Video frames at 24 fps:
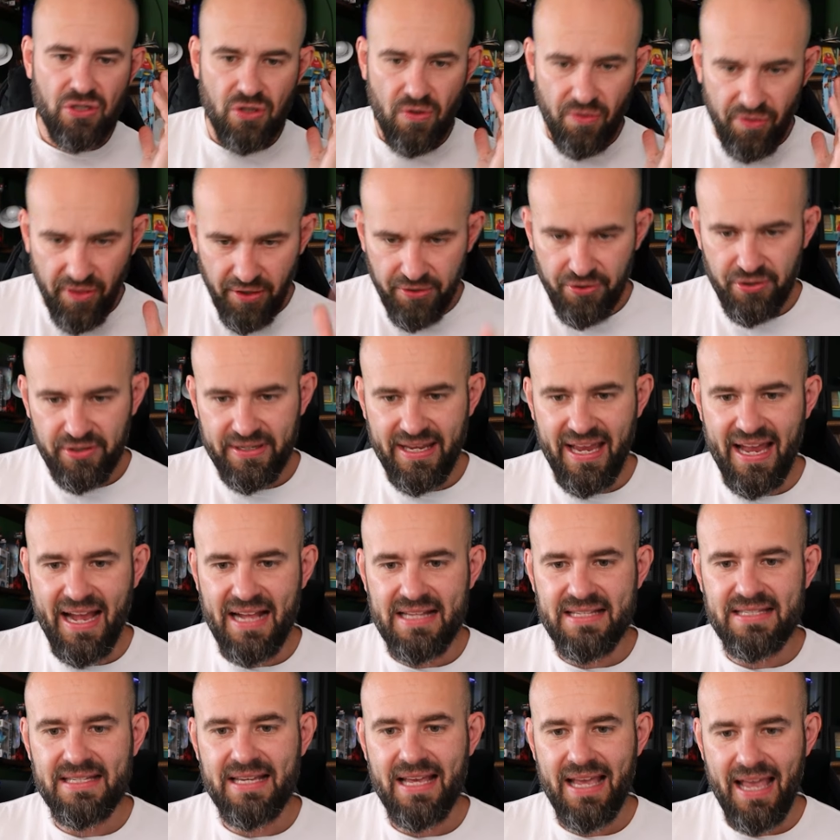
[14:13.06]

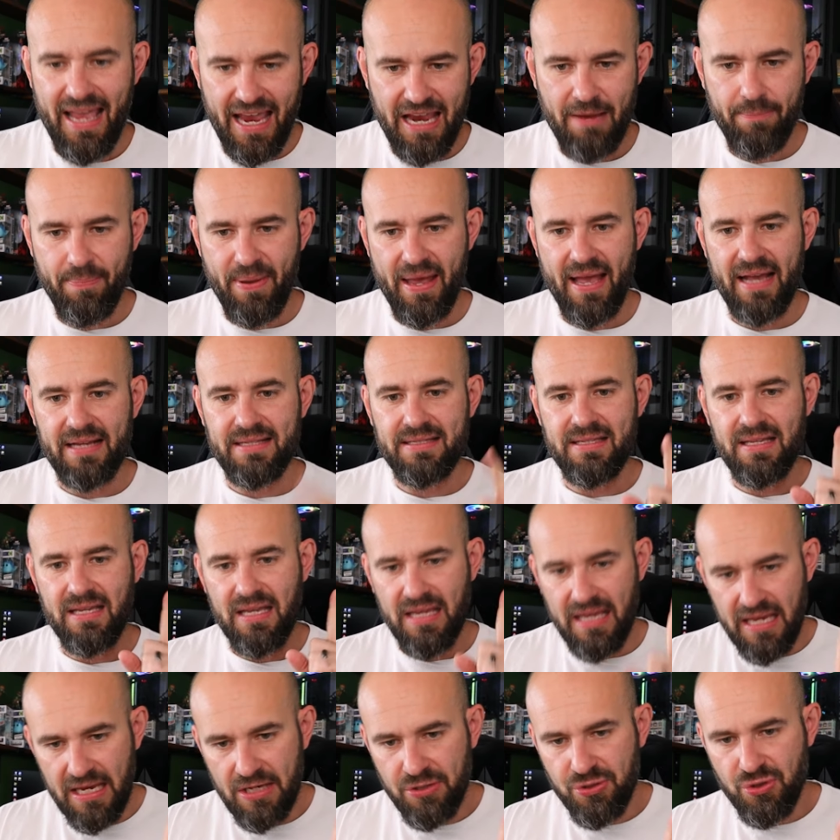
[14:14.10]
Thundercats Apex
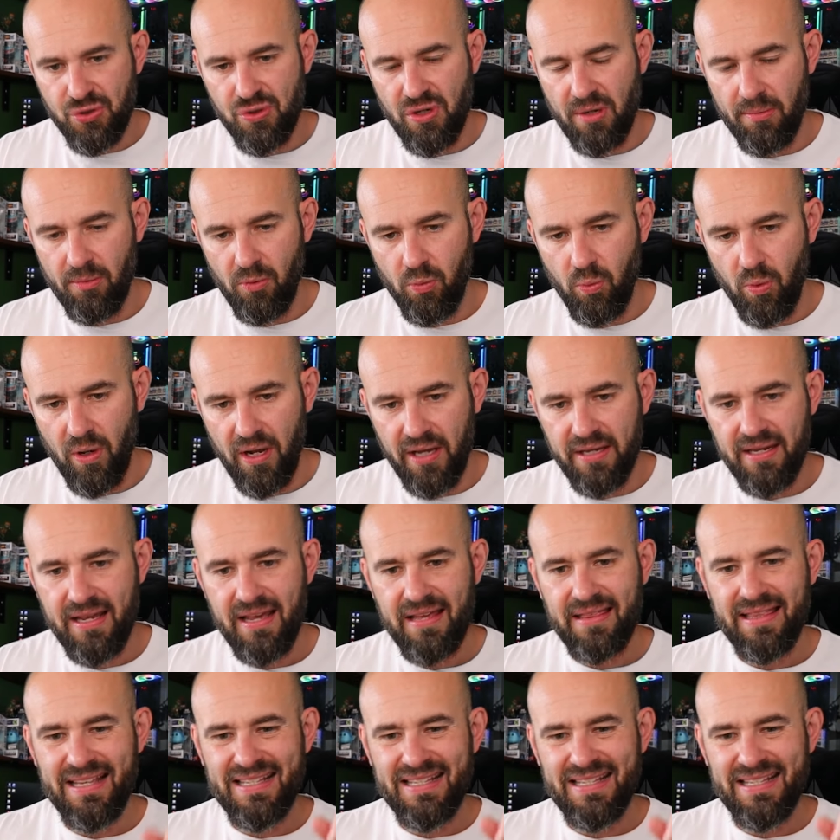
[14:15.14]
issue number one.